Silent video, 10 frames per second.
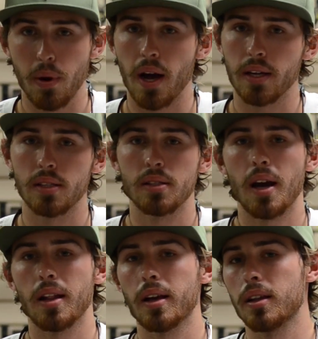pockets.
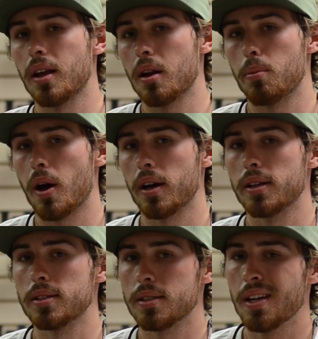I like a lot of
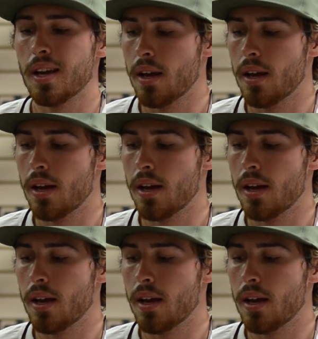pockets.